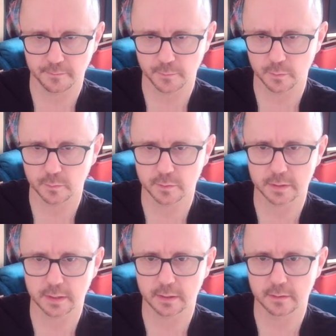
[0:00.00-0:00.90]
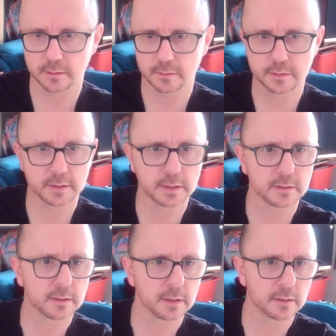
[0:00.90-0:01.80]
What was that? 6
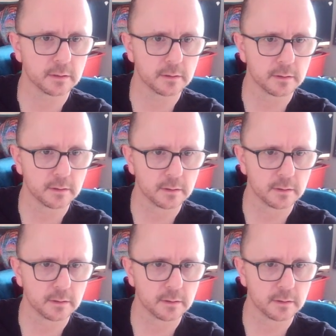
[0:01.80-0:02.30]
down.